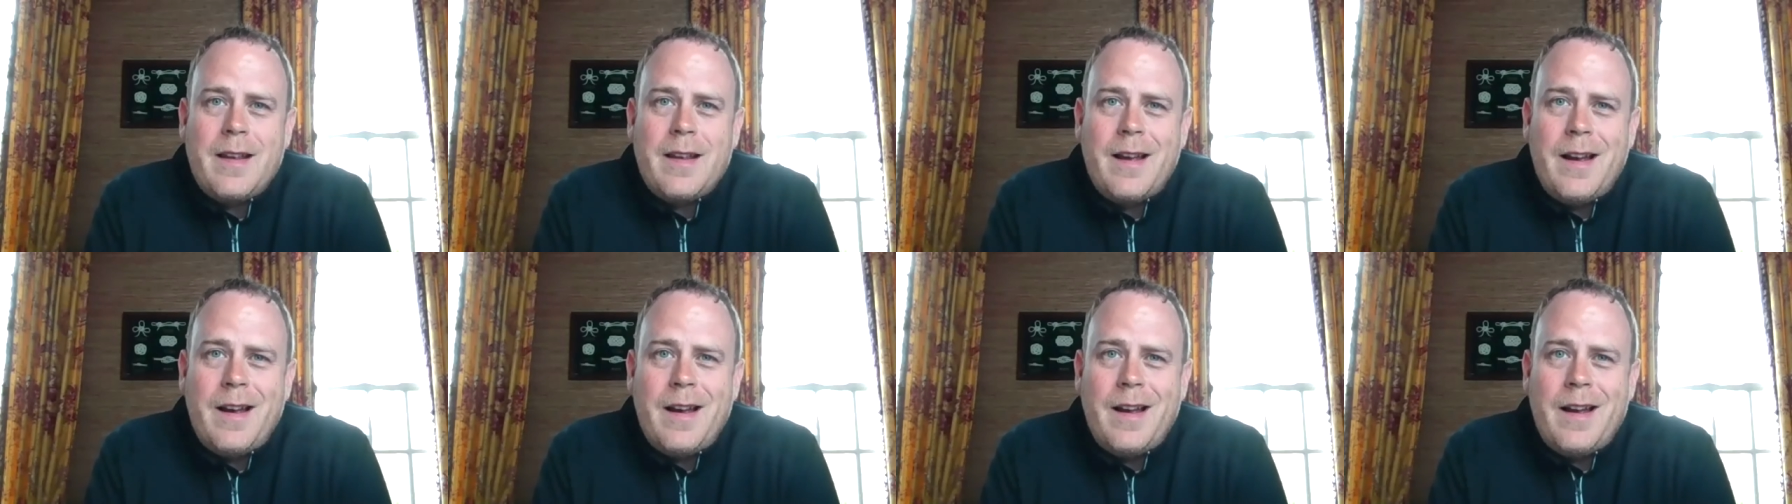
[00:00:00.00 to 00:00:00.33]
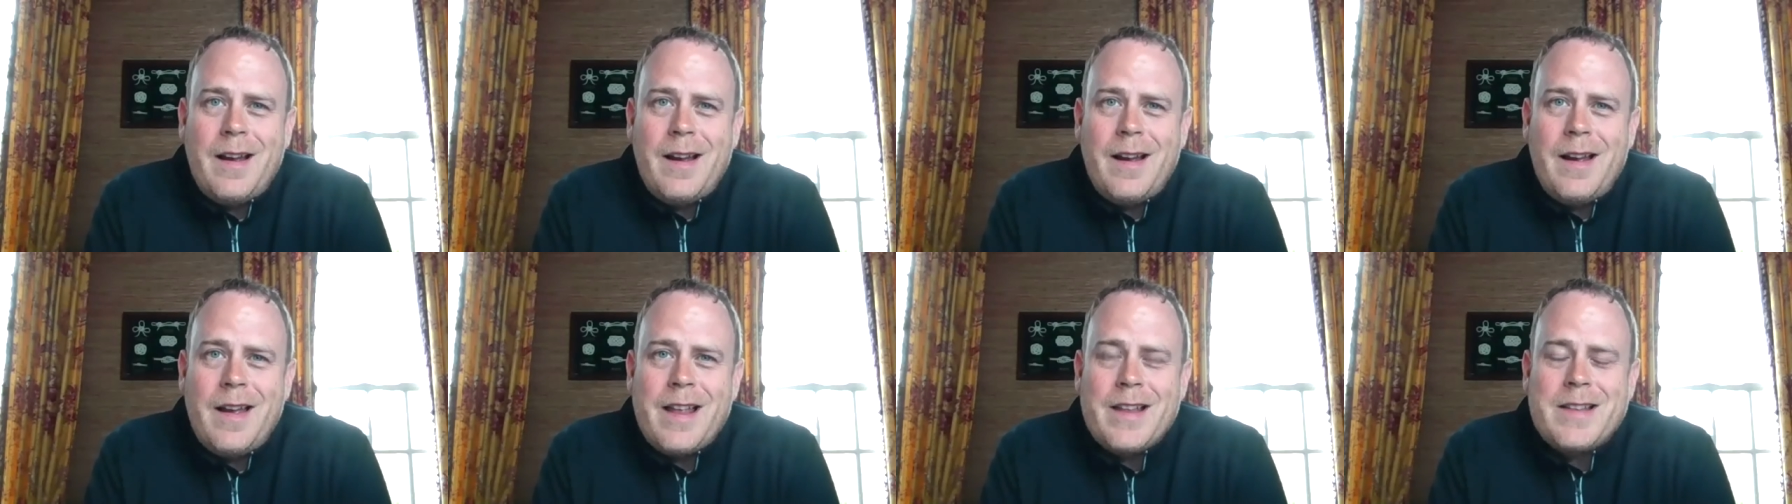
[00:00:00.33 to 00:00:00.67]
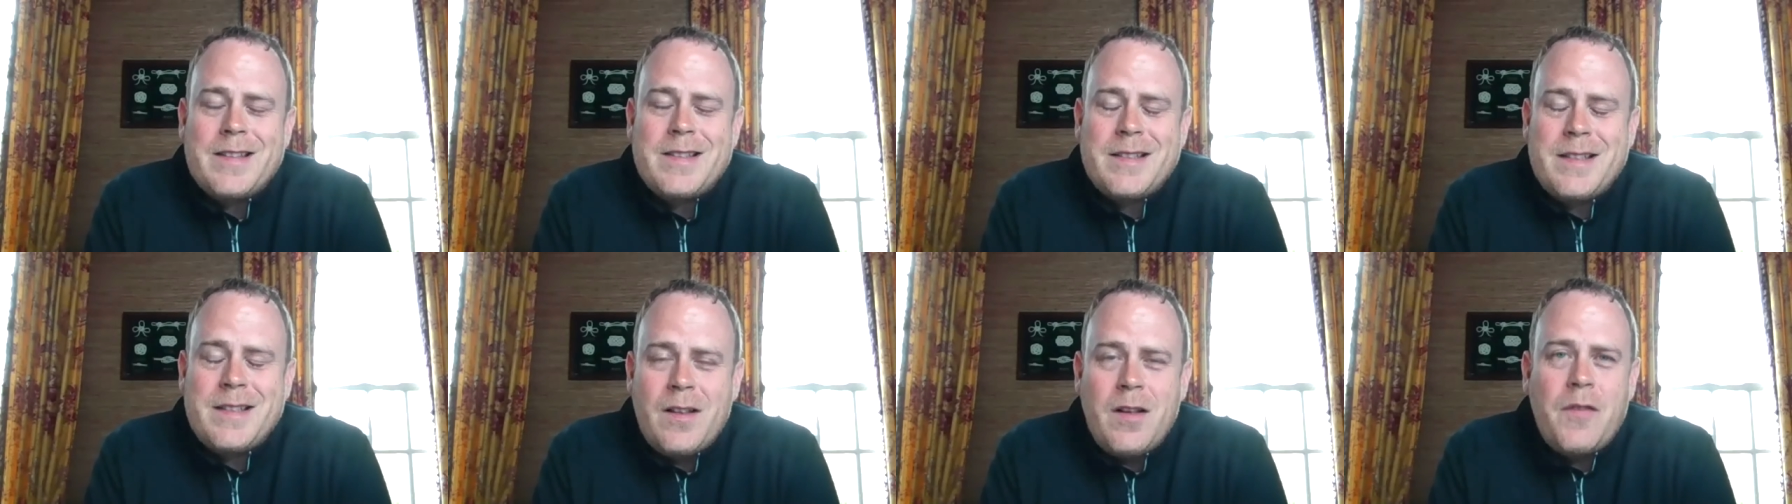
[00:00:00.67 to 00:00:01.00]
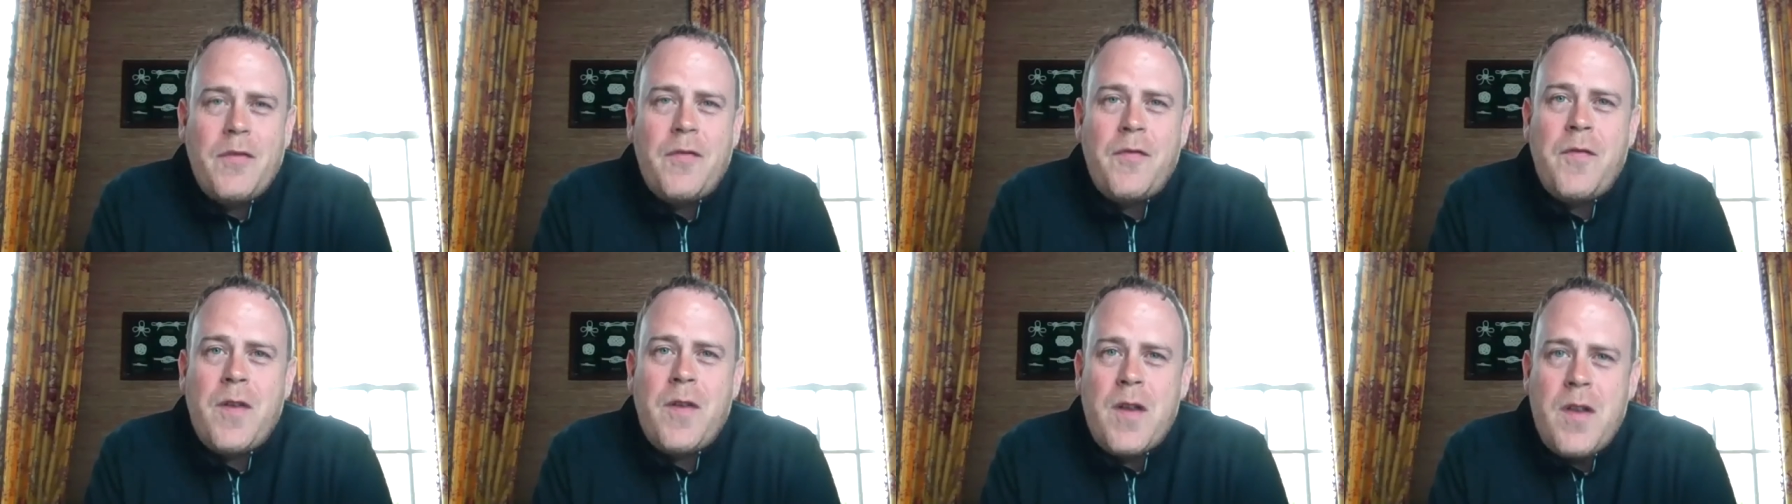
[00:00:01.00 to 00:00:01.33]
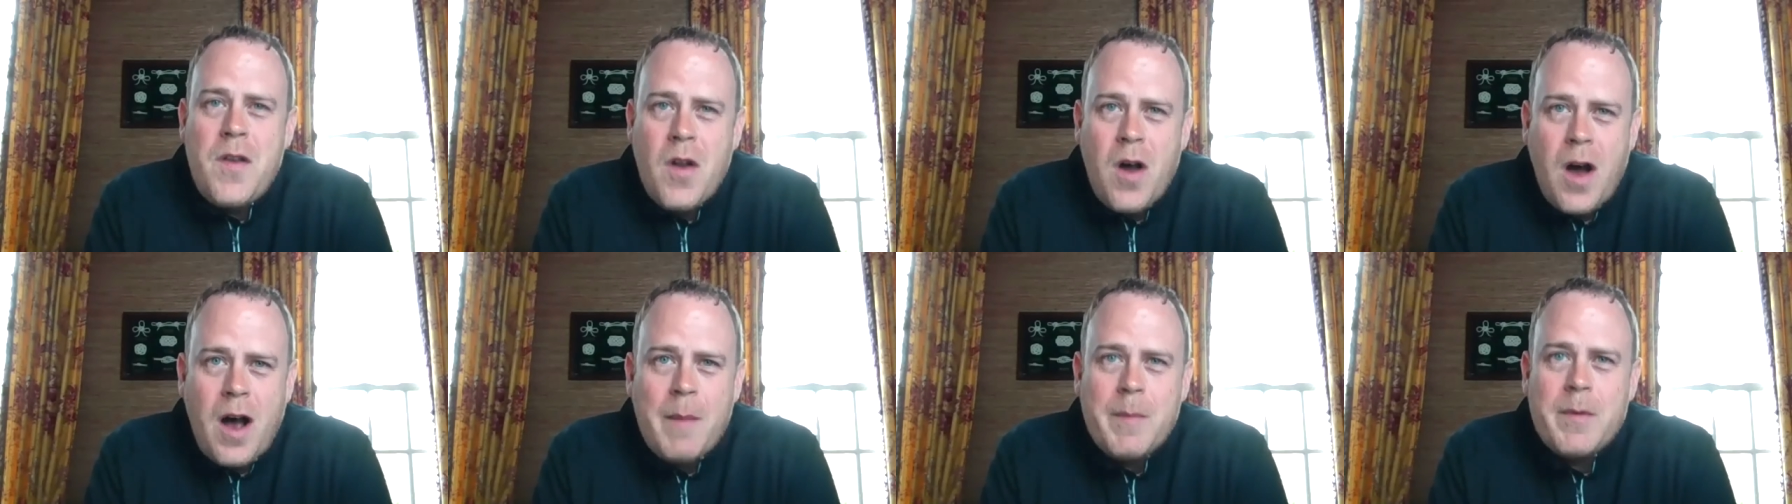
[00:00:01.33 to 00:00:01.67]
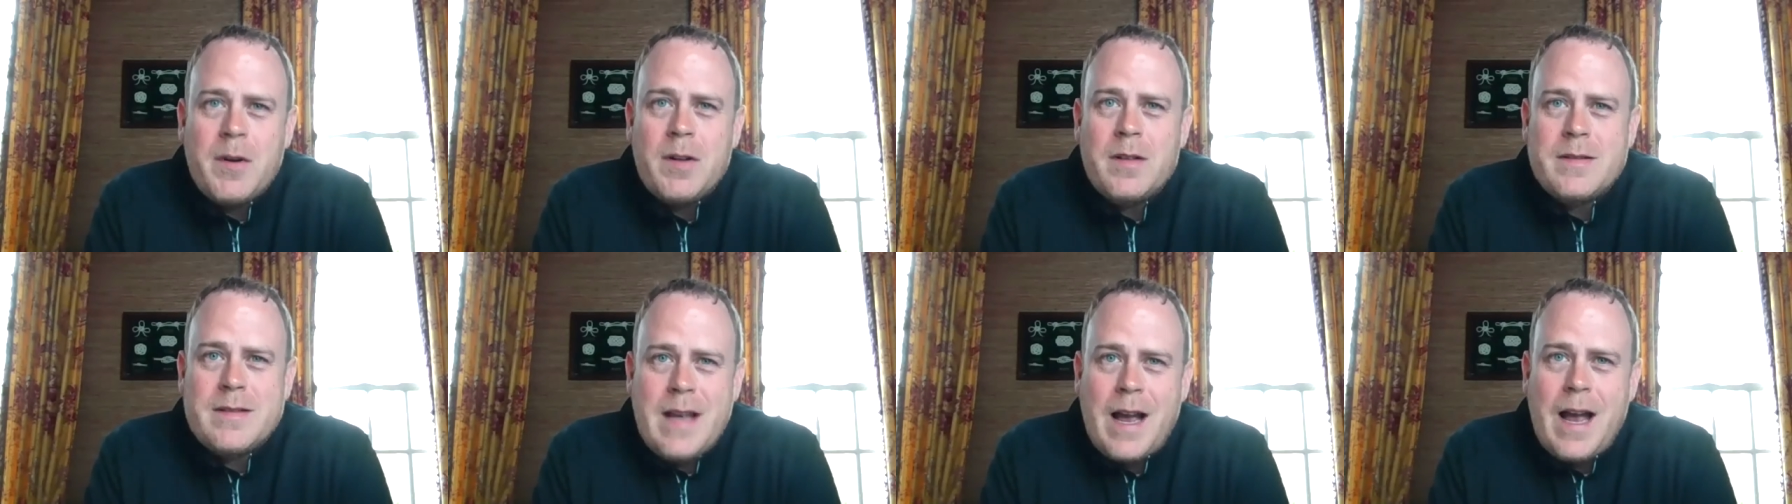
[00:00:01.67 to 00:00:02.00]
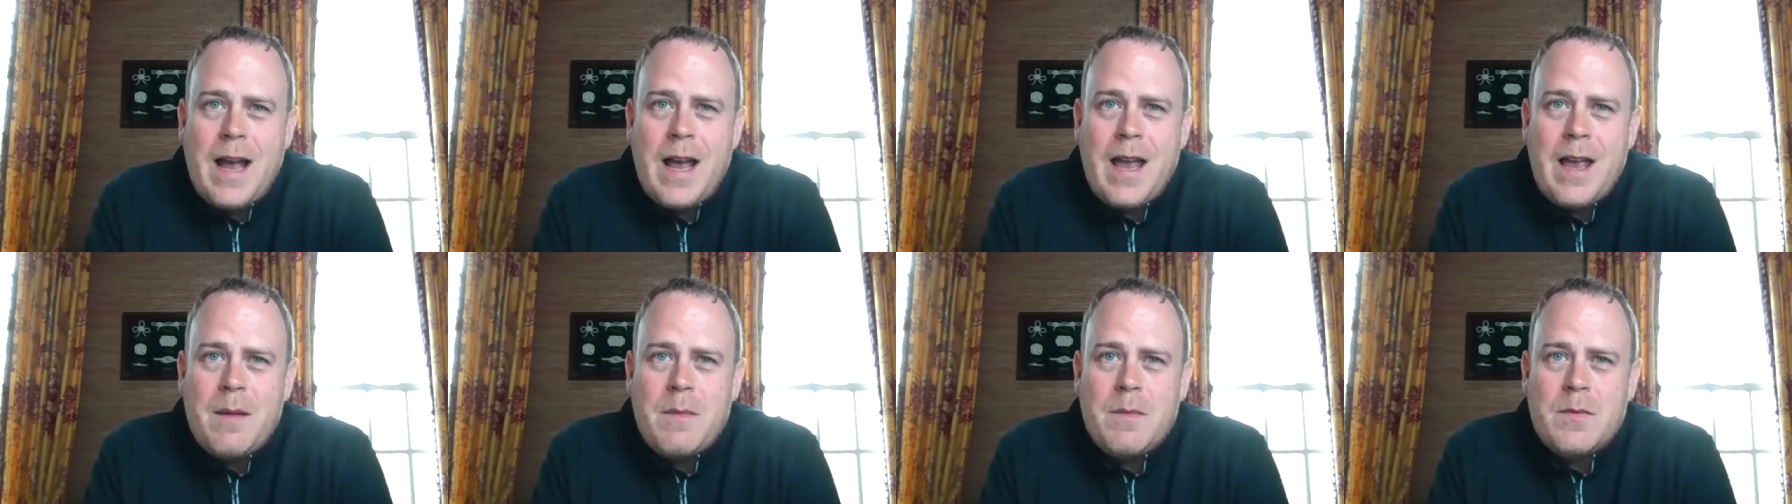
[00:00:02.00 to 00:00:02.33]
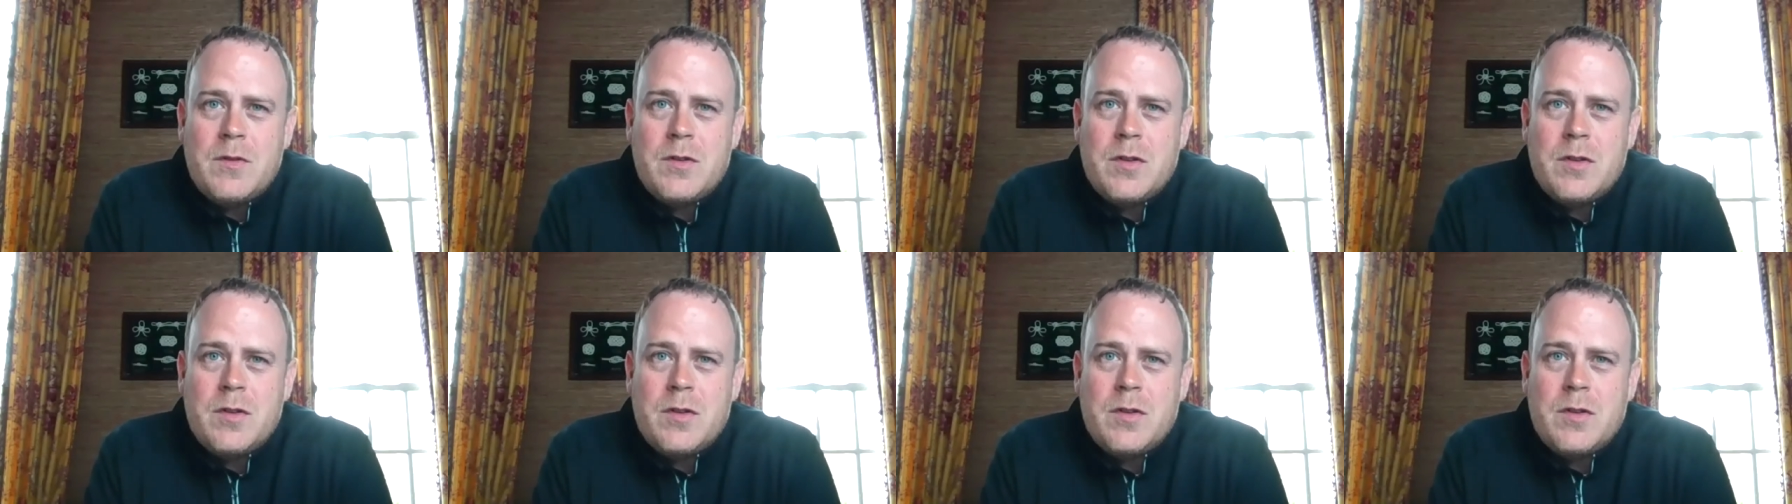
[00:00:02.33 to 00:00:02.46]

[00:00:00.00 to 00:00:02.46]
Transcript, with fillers: uh, it's still a phenomenal time